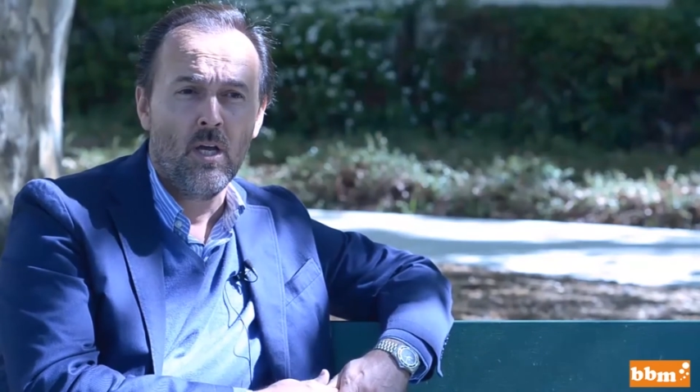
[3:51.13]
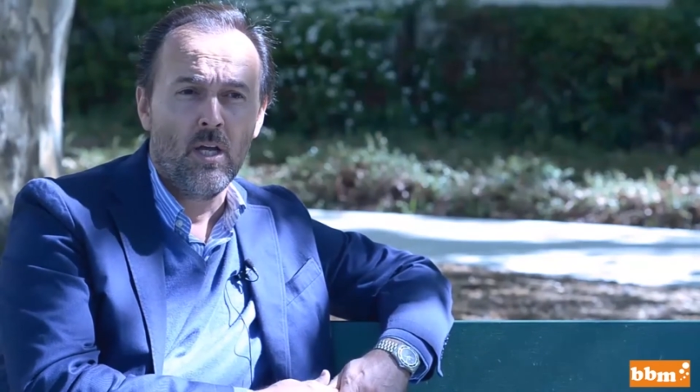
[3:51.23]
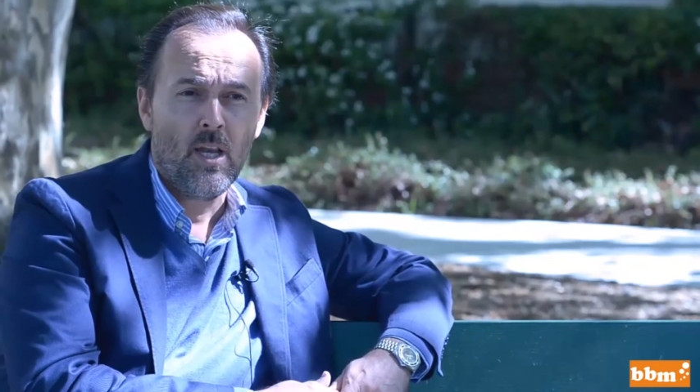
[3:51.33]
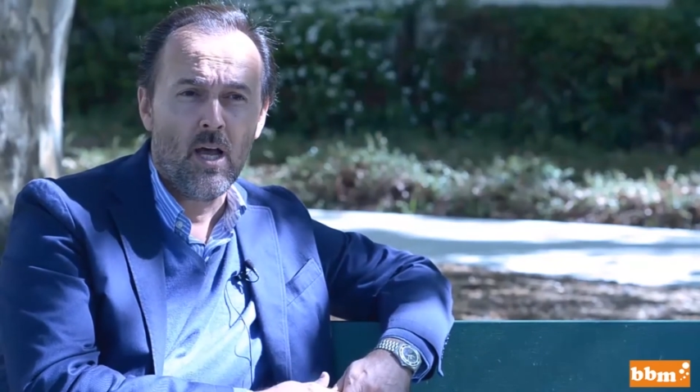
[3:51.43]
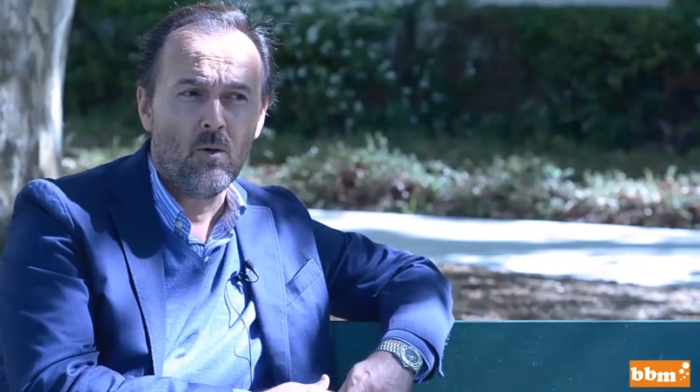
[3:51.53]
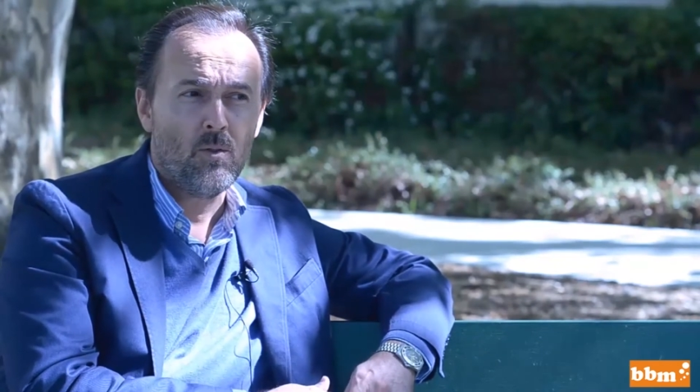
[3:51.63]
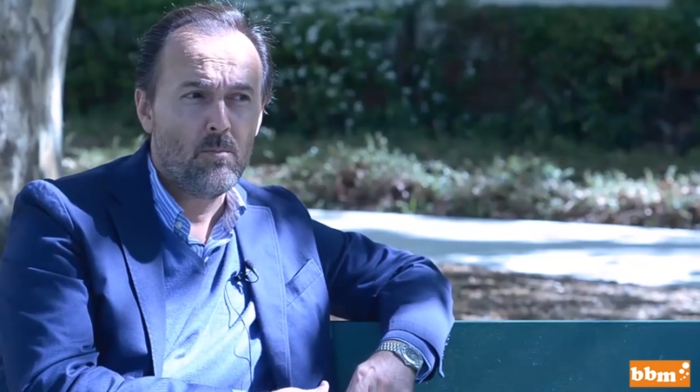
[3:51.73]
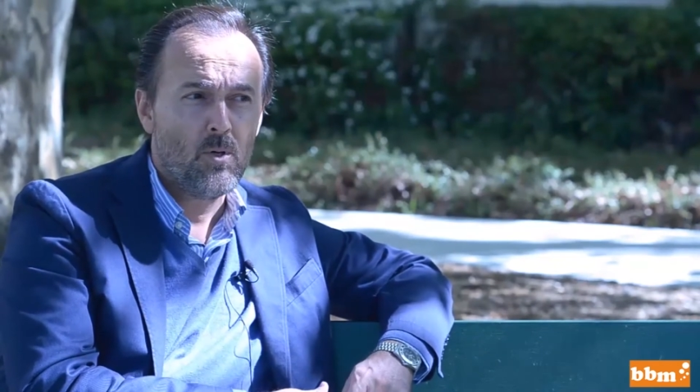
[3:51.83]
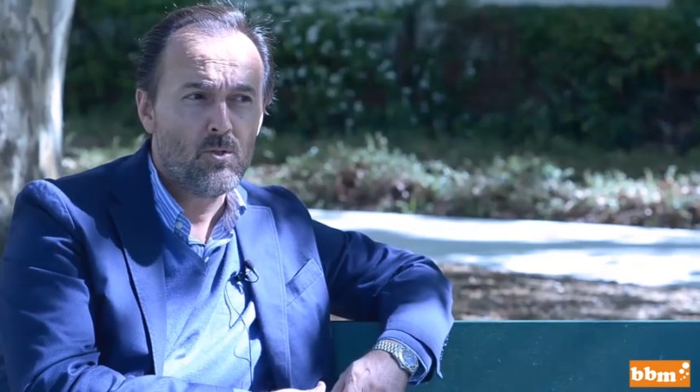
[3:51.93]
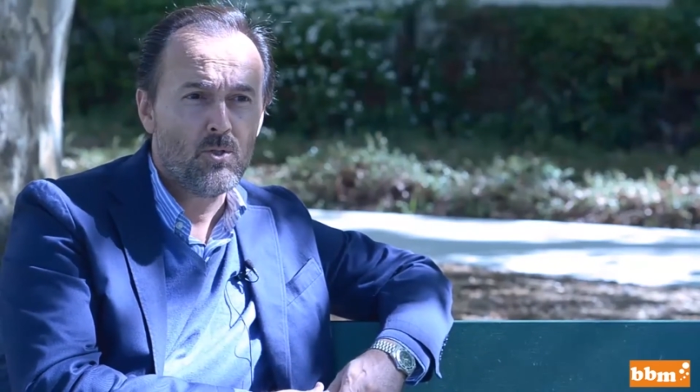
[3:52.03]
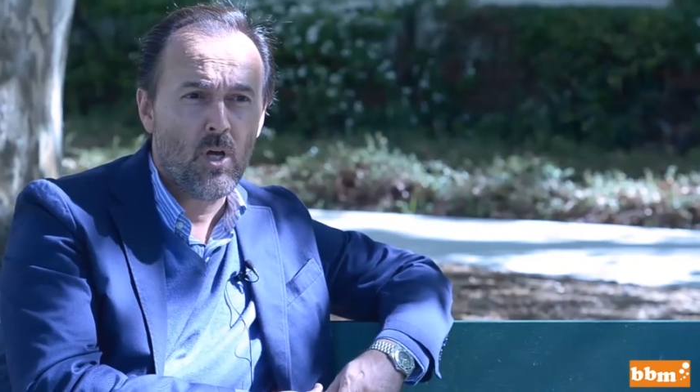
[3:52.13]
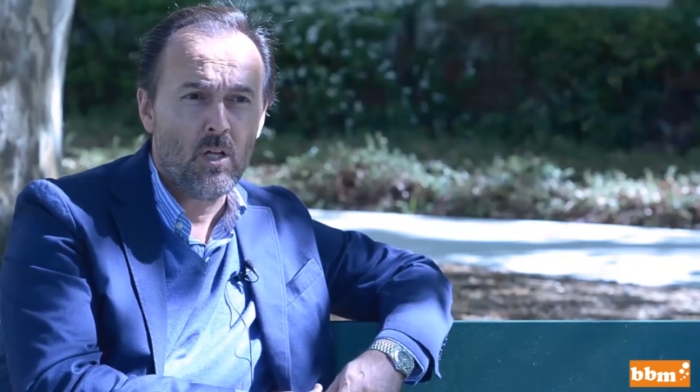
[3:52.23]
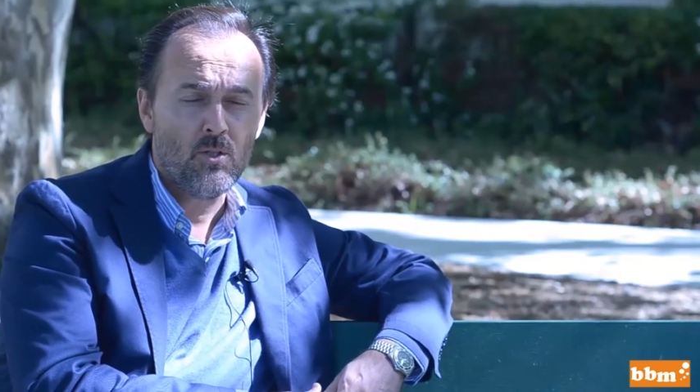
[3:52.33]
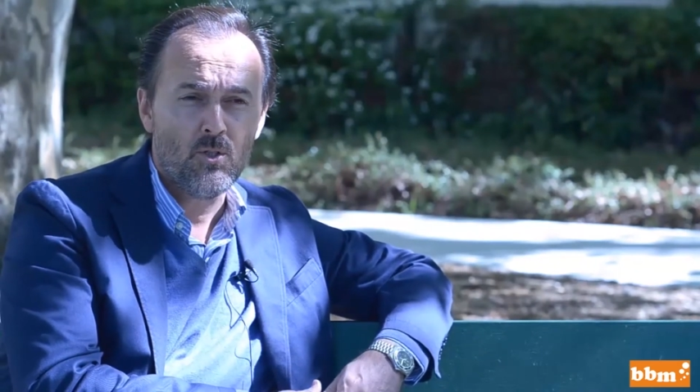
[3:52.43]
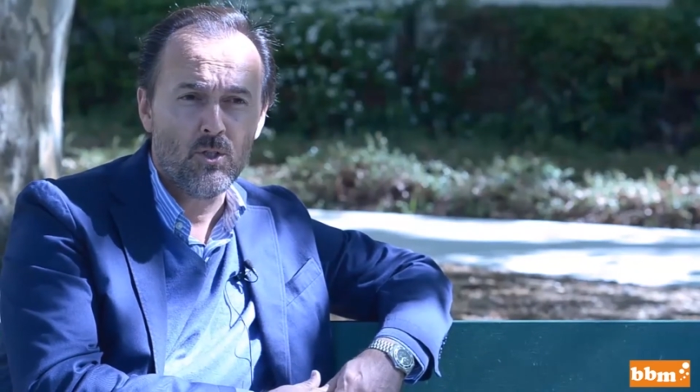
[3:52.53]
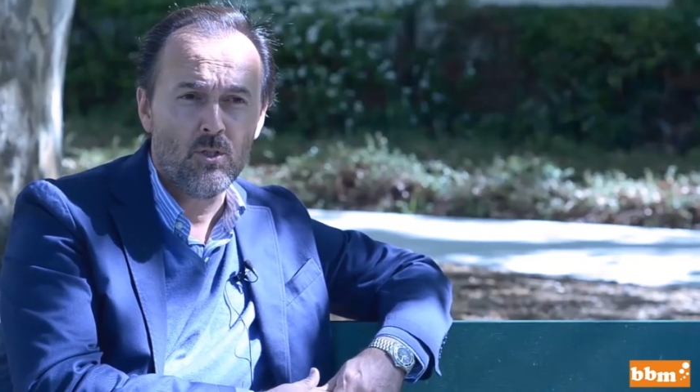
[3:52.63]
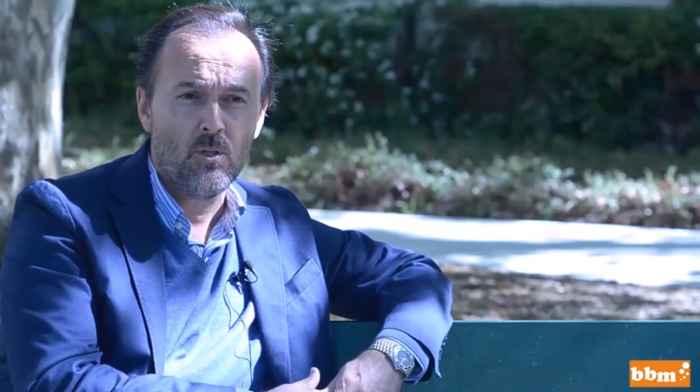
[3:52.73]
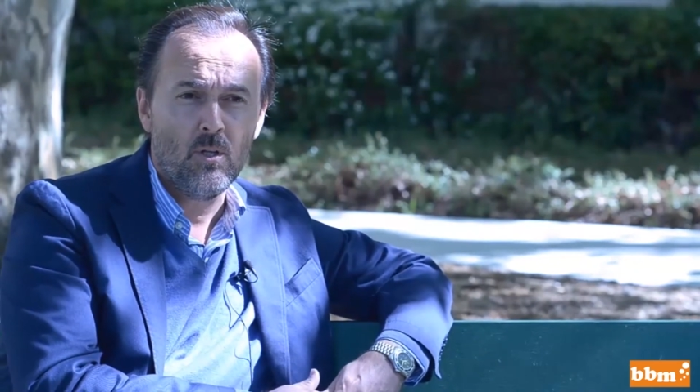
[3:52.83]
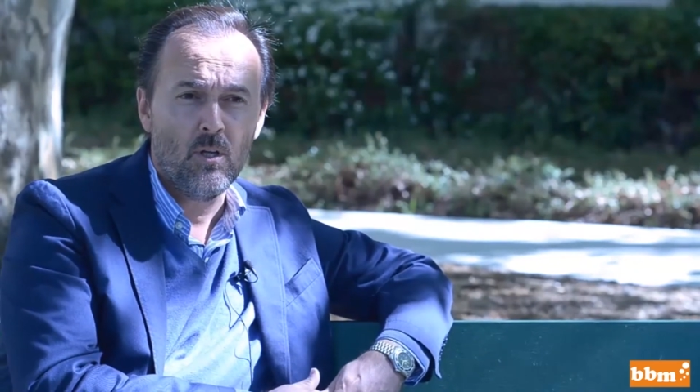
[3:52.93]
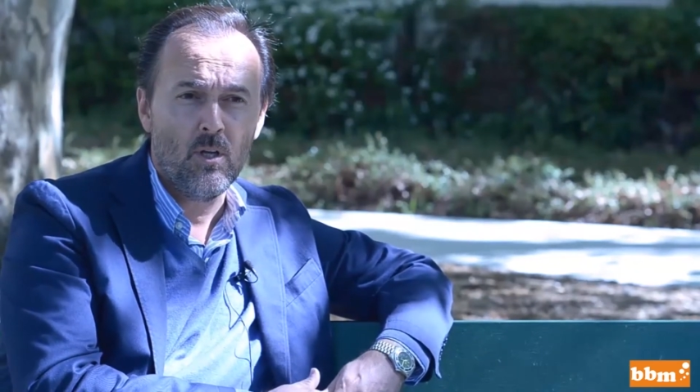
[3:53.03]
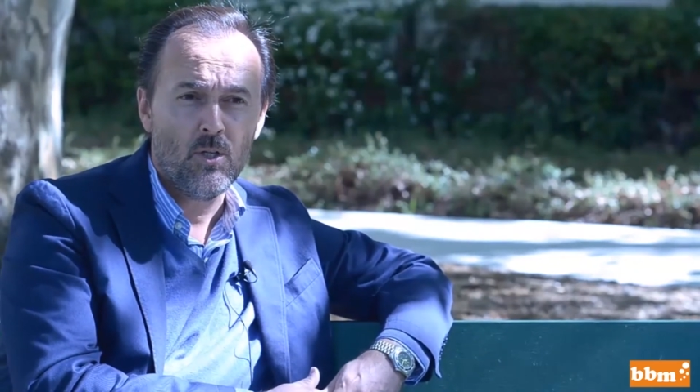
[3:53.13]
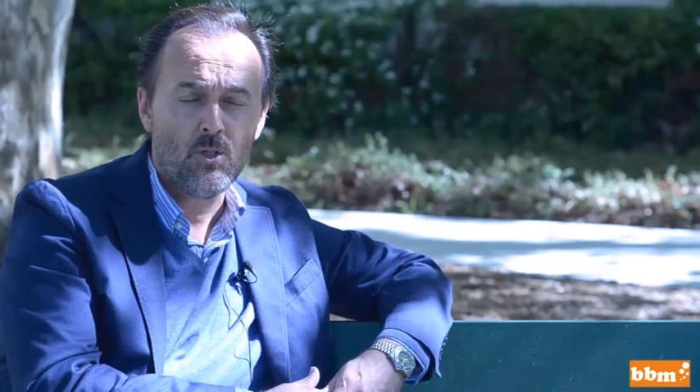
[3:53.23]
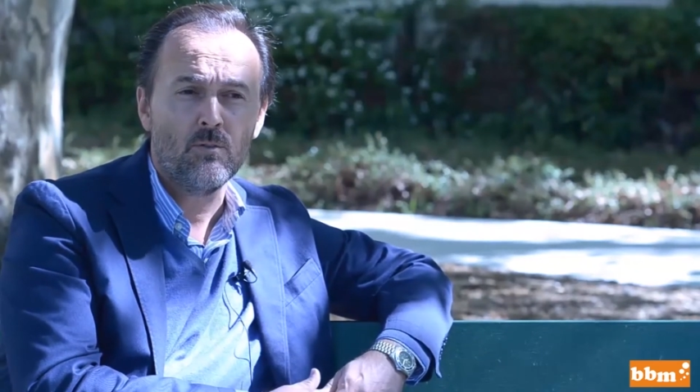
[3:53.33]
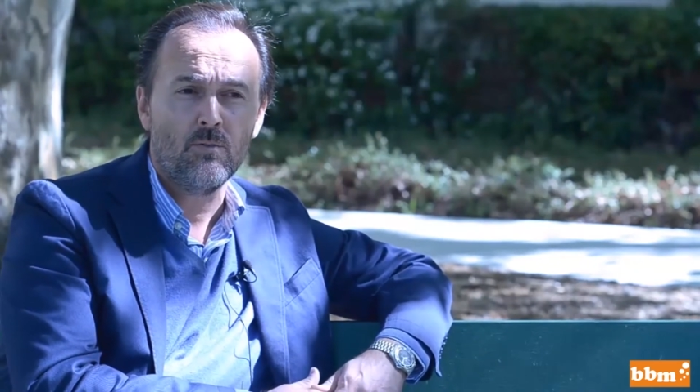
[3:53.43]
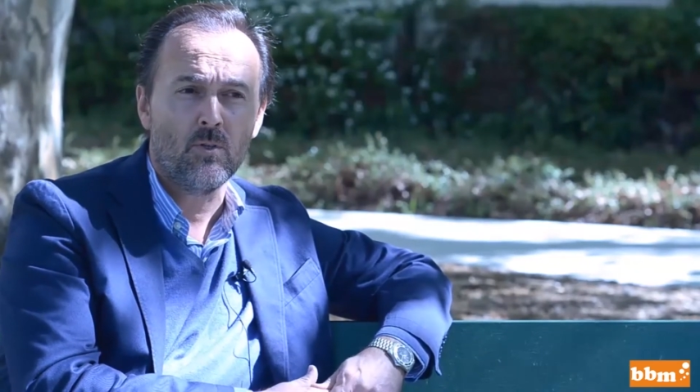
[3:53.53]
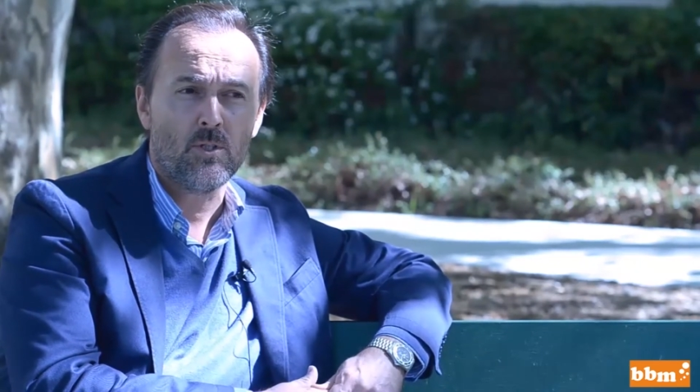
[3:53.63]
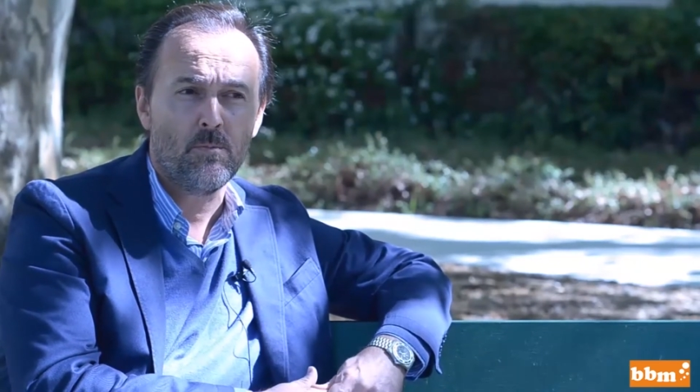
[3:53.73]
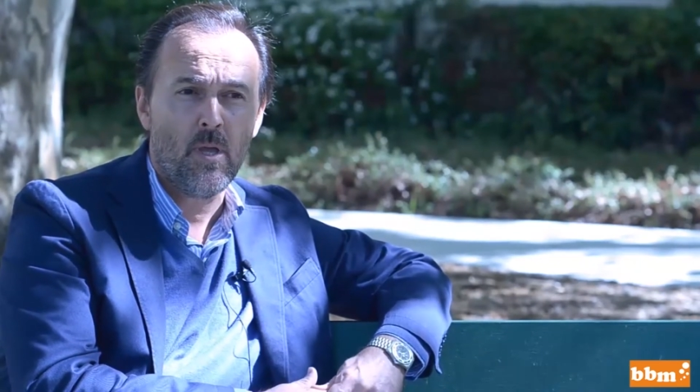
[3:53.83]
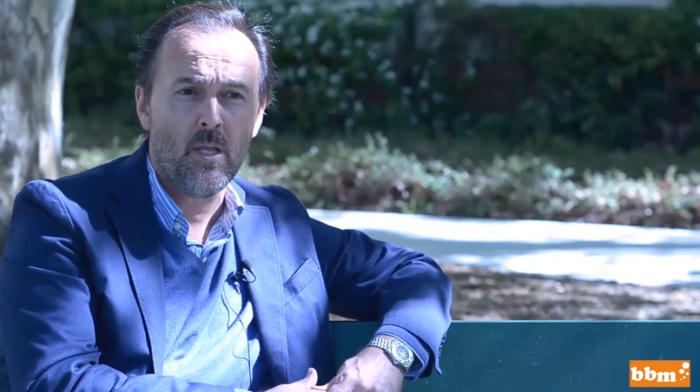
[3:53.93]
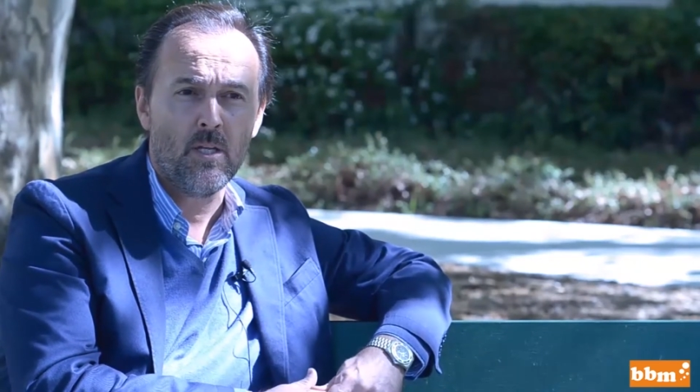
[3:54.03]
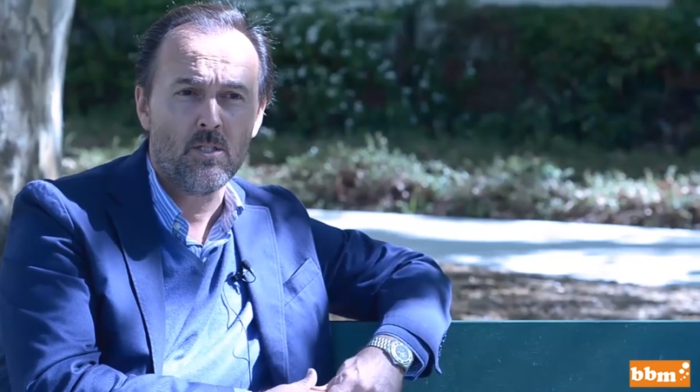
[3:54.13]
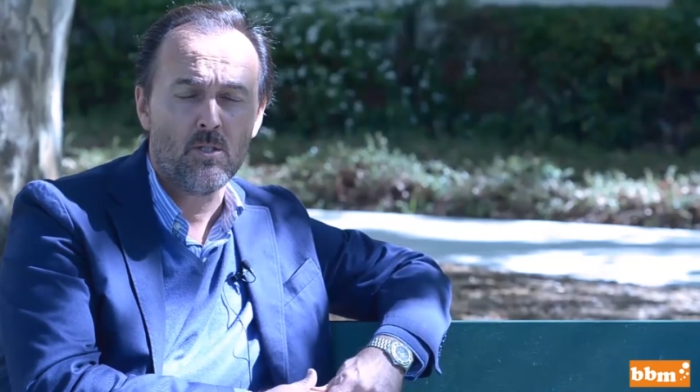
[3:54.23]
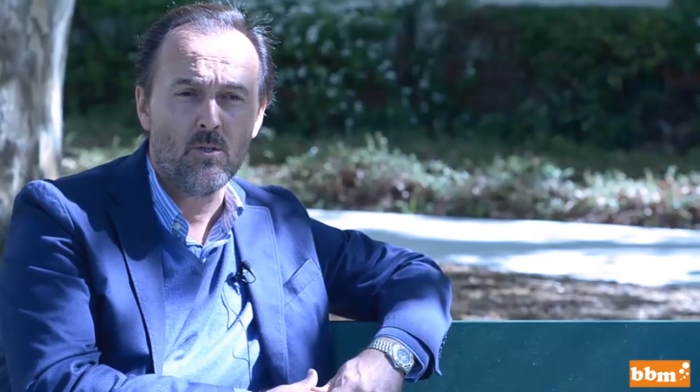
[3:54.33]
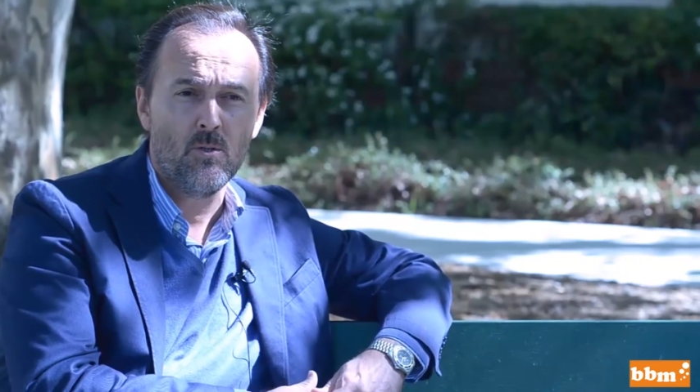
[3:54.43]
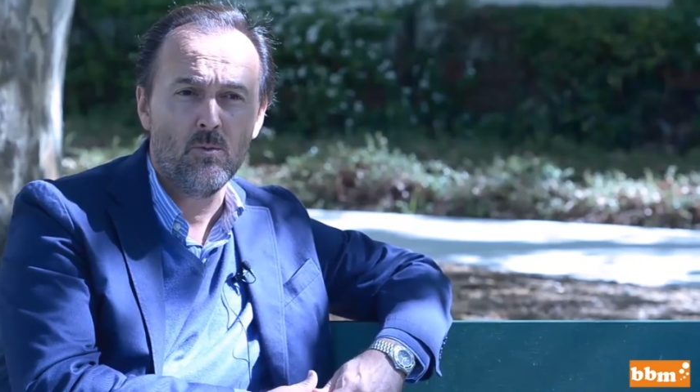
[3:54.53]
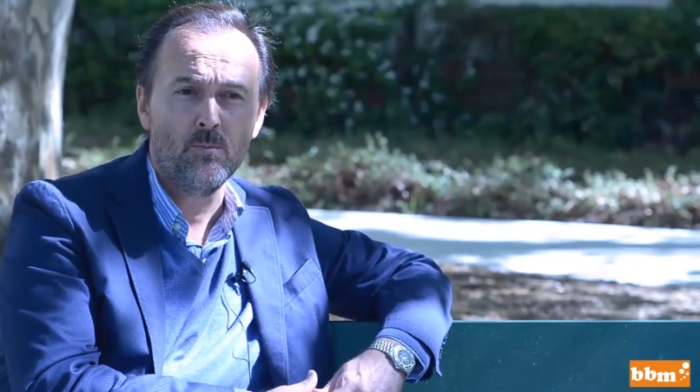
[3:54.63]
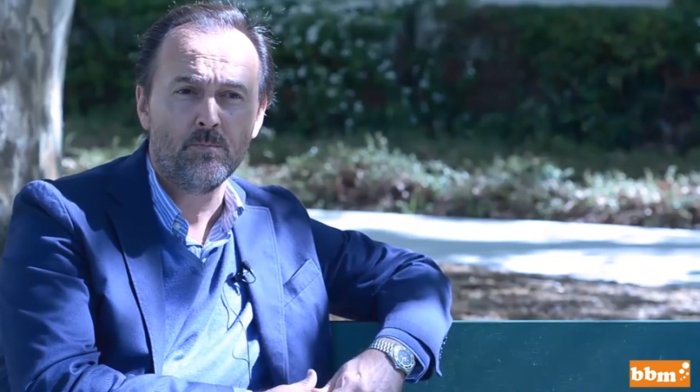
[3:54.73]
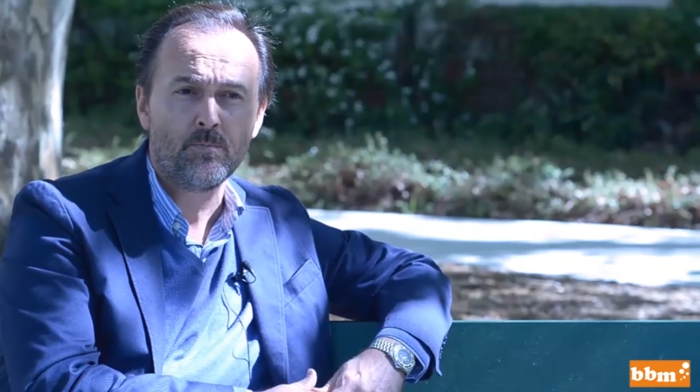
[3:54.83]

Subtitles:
Now, the most challenging issue for Spain is to